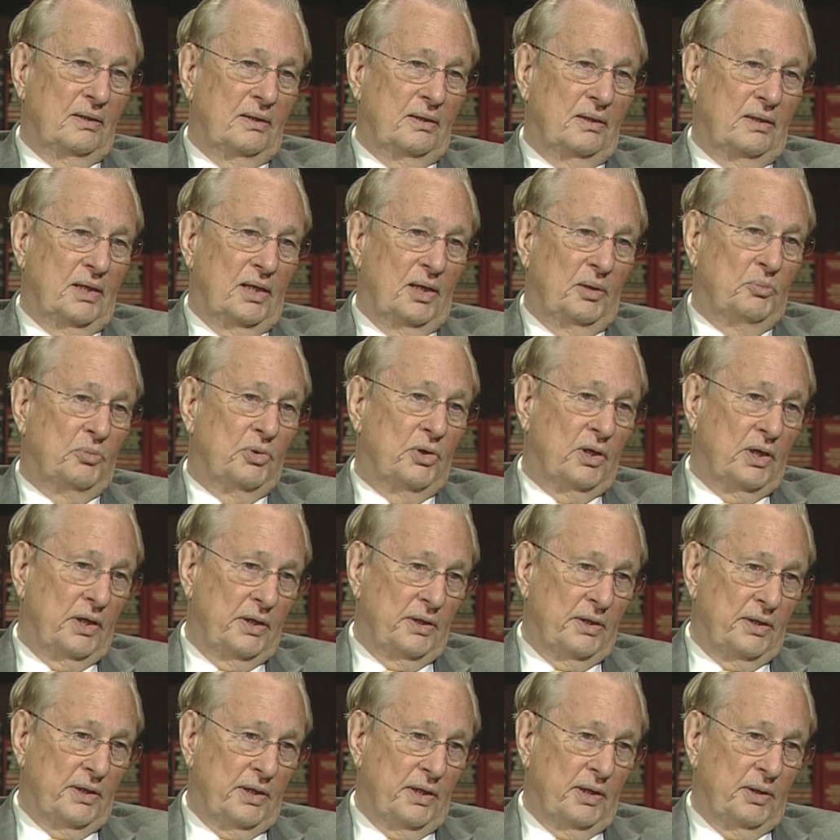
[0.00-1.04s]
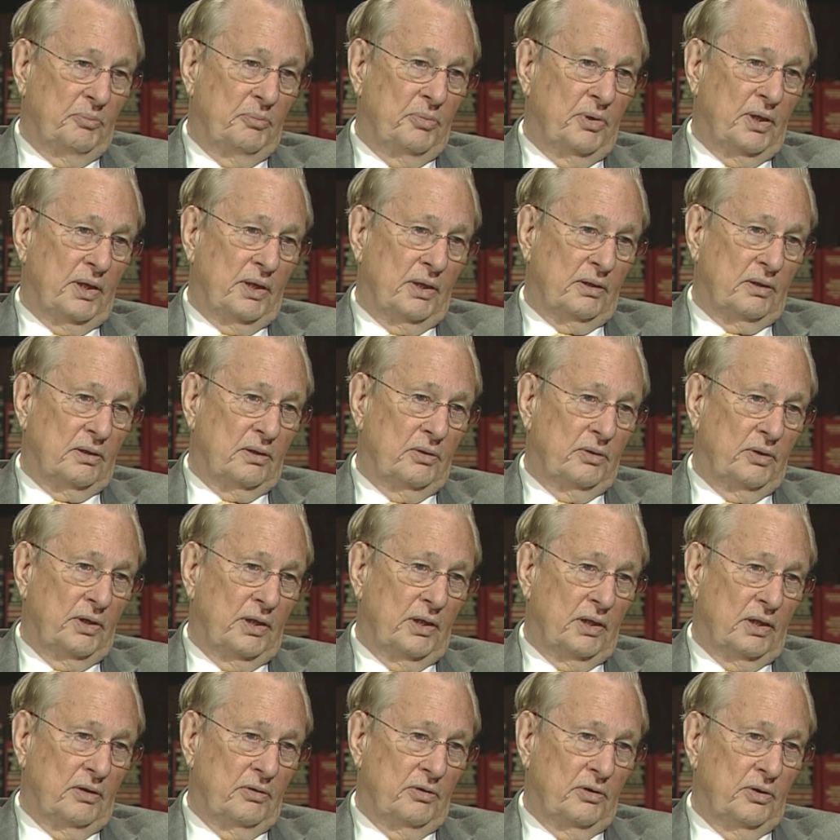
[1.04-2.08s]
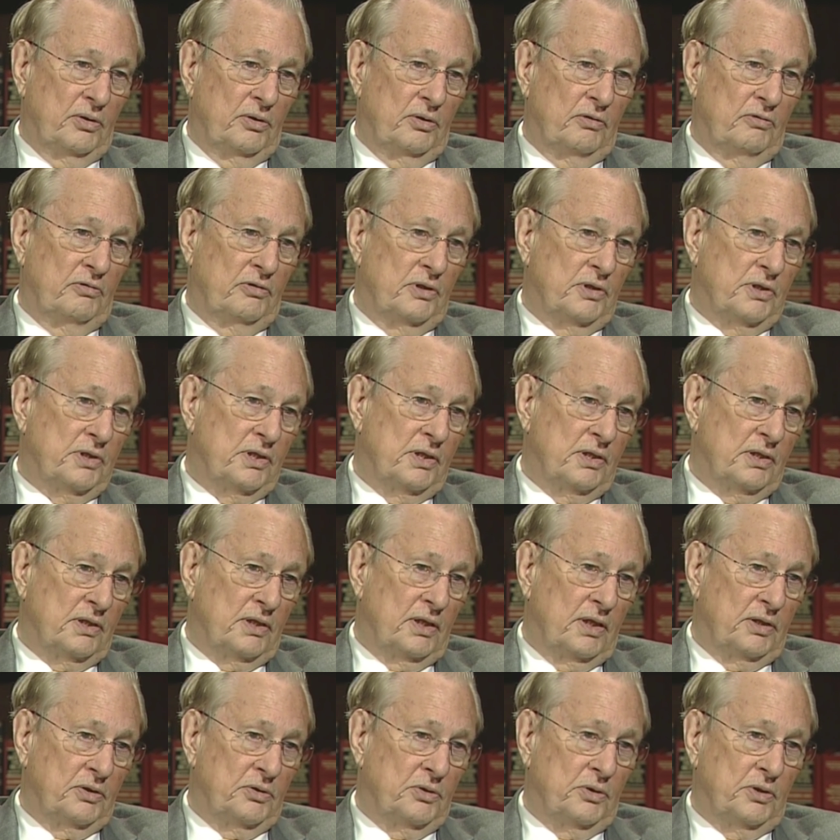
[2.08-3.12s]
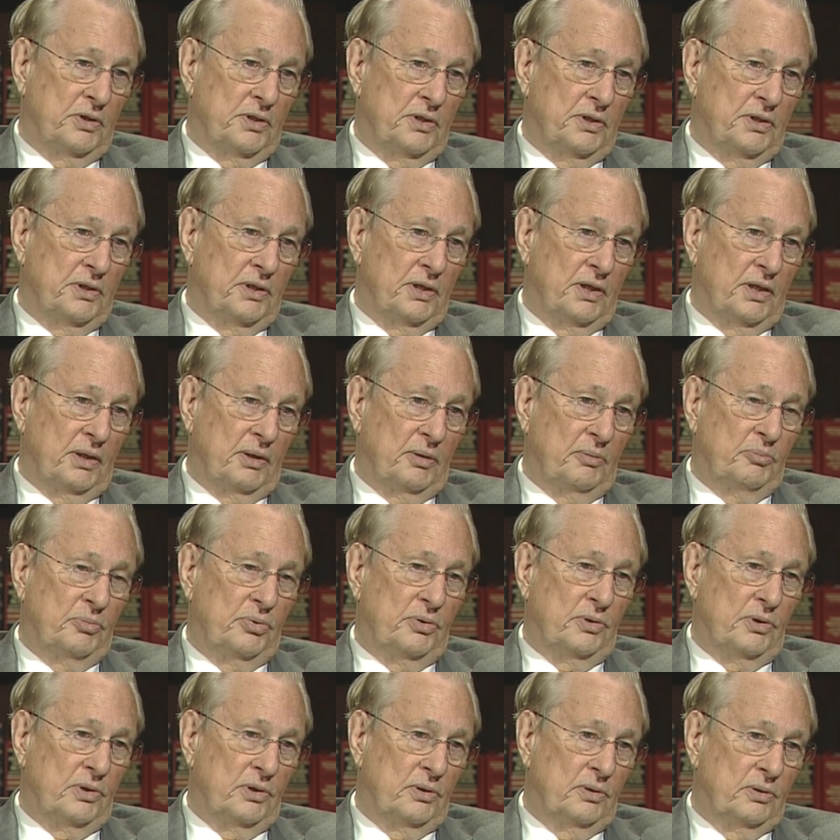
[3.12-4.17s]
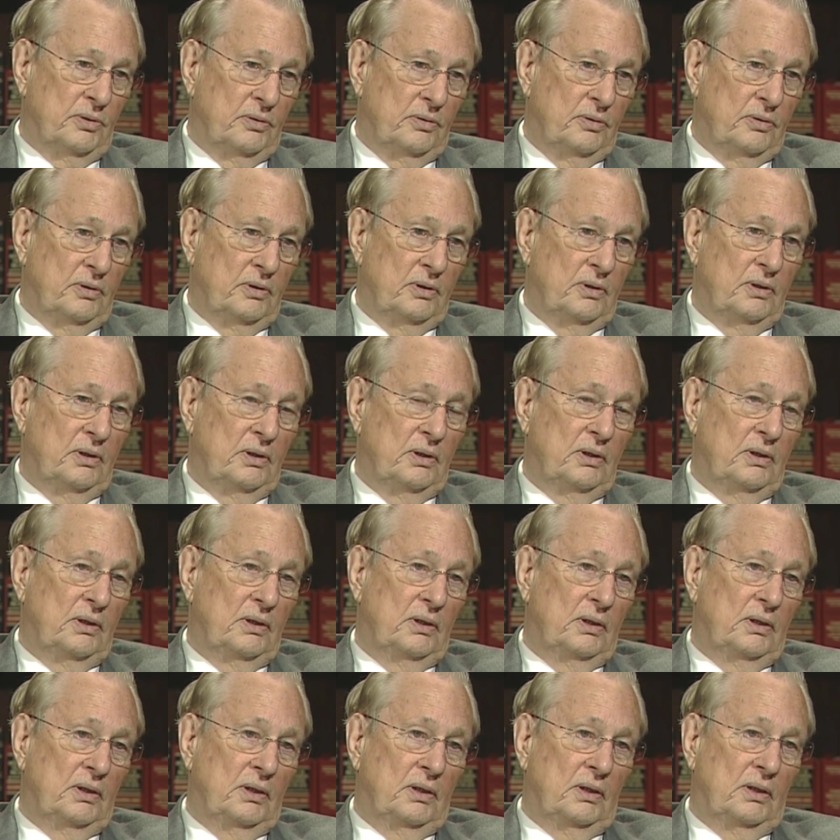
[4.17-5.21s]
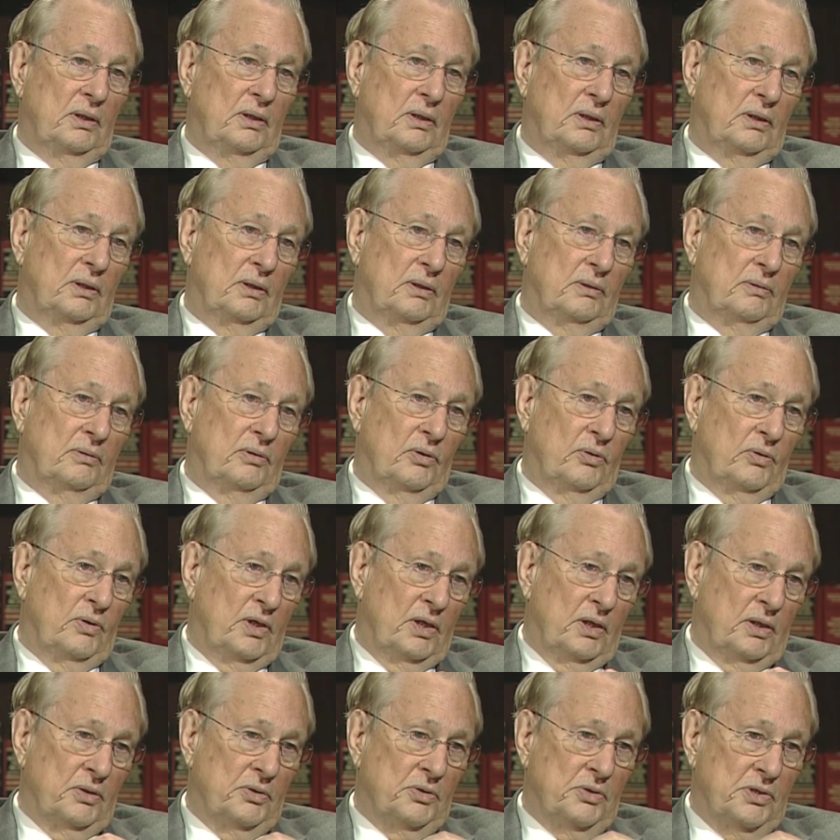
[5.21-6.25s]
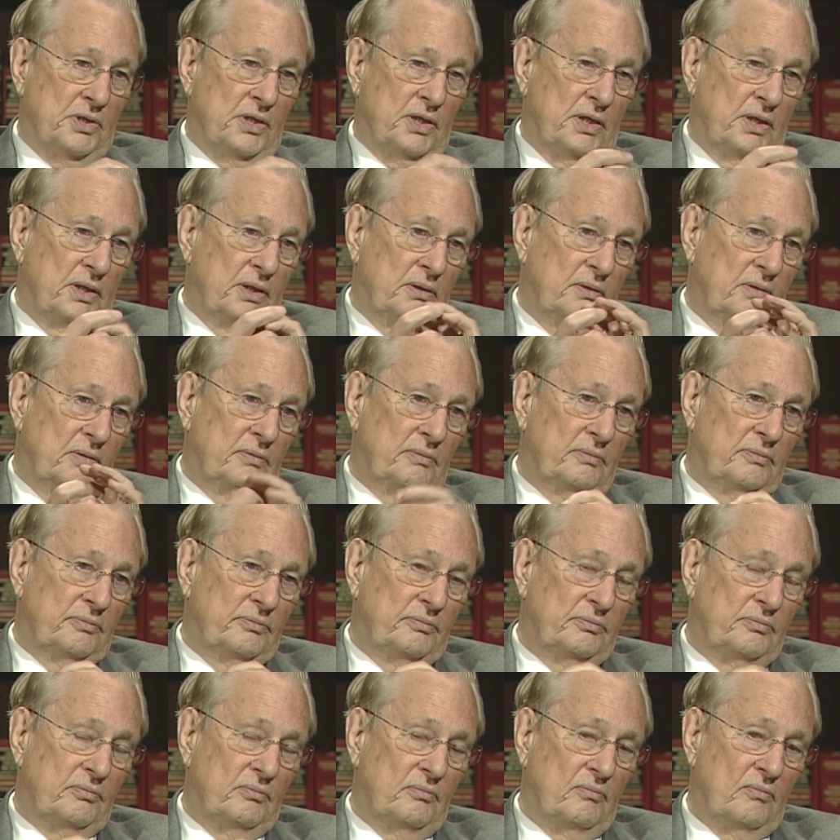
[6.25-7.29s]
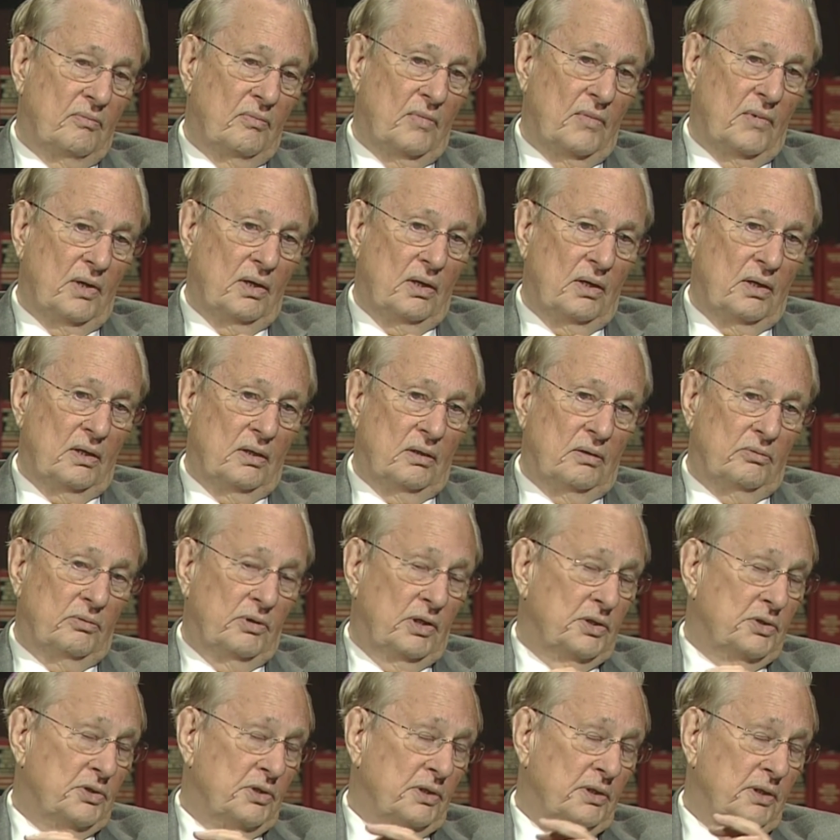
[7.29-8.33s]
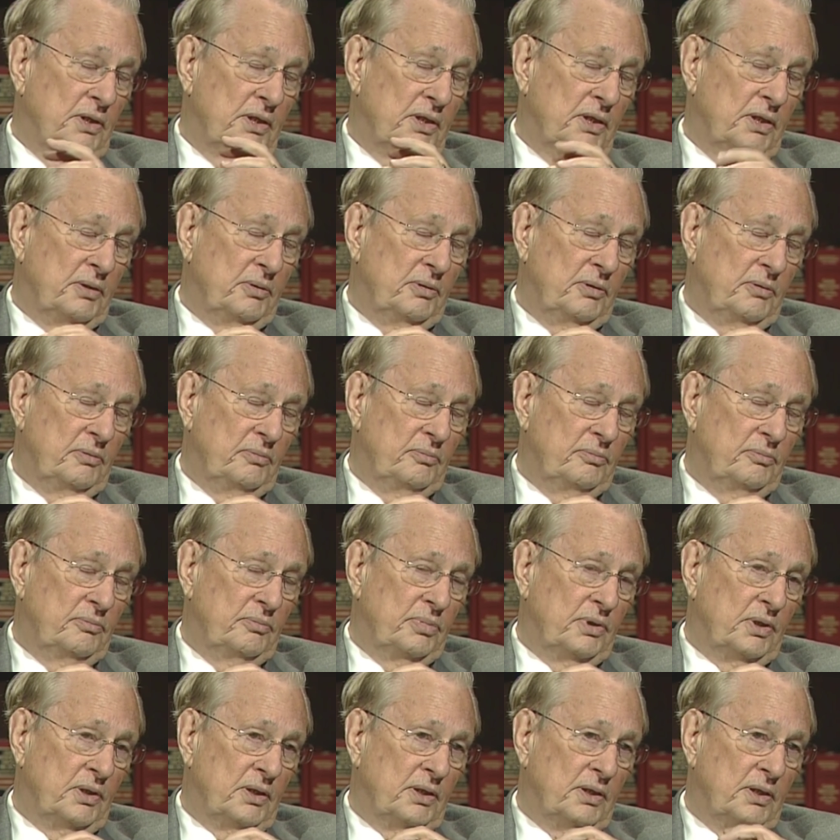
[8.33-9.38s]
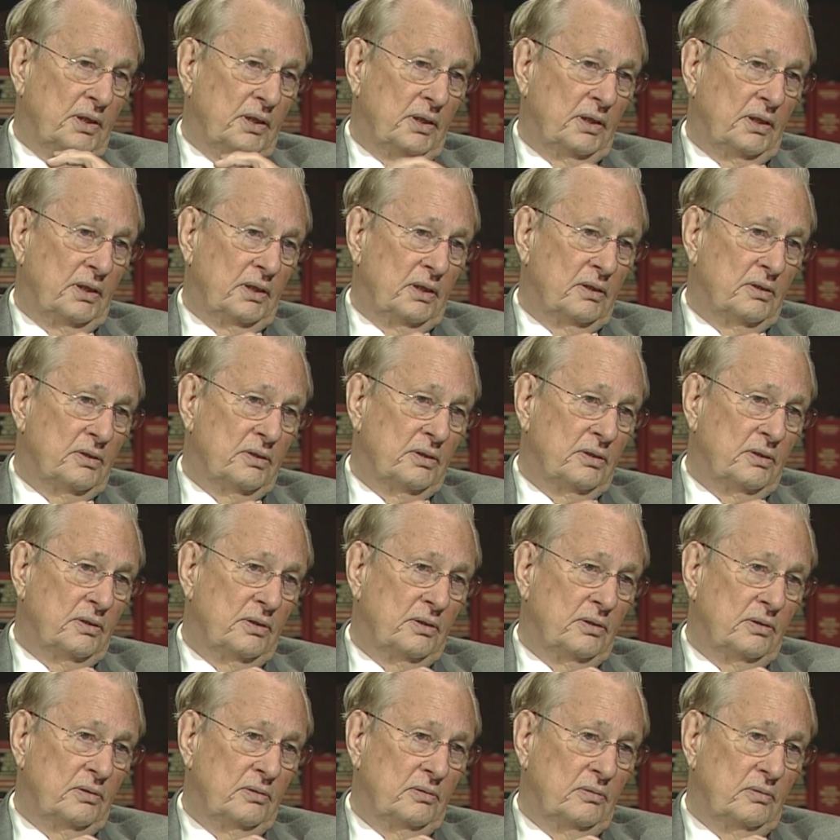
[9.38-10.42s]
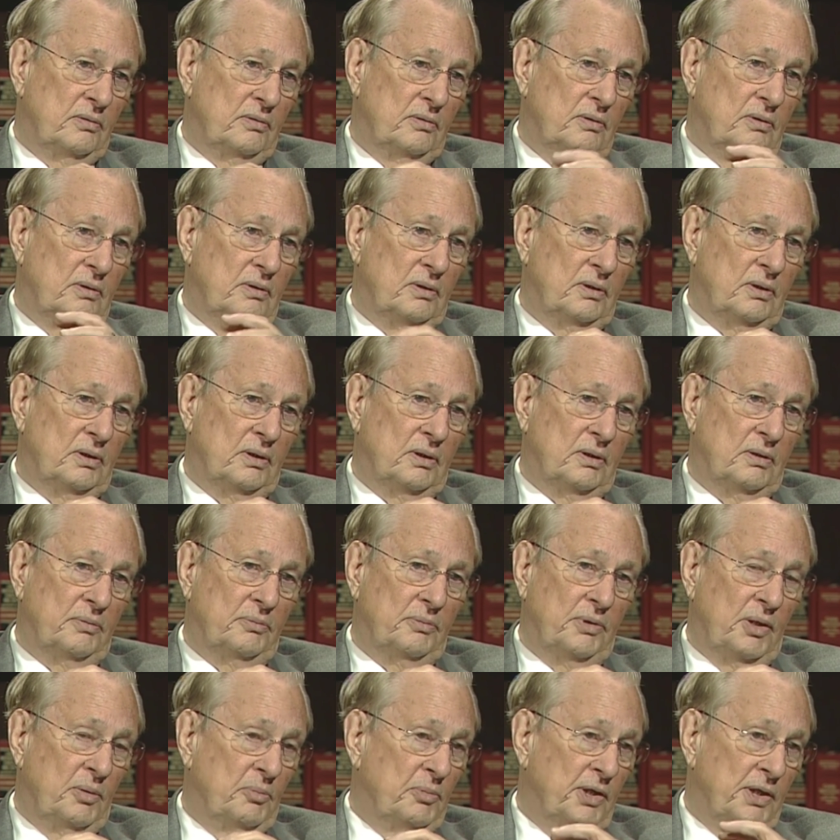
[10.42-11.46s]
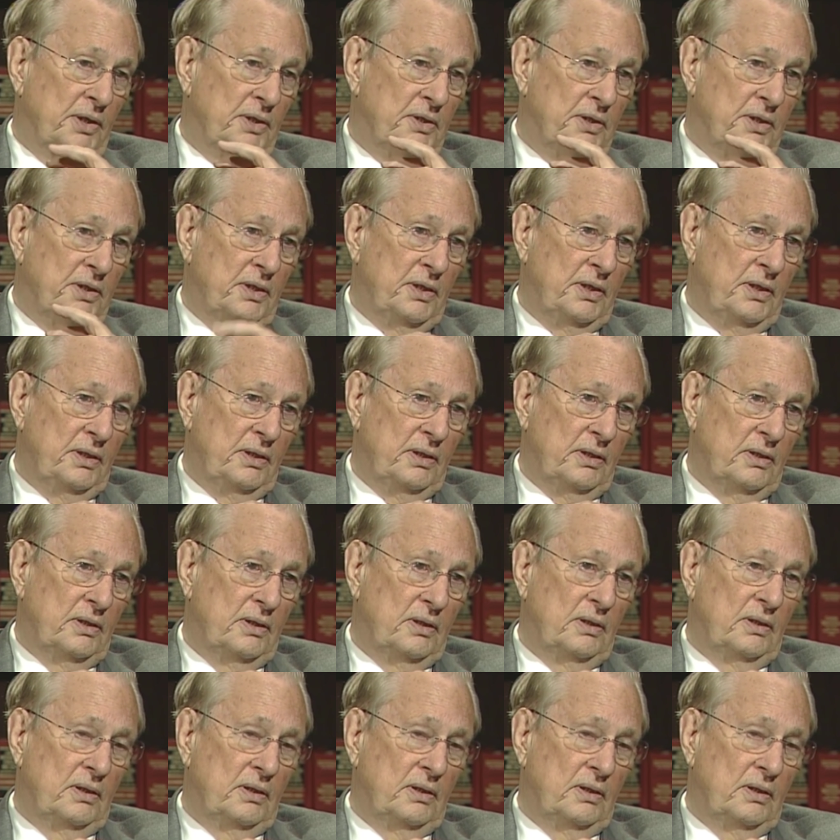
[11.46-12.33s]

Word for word: And I broadened that by including other universities like Georgia Tech, Purdue, uh, Ohio State, Rensselaer Polytechnic Institute, uh, MIT,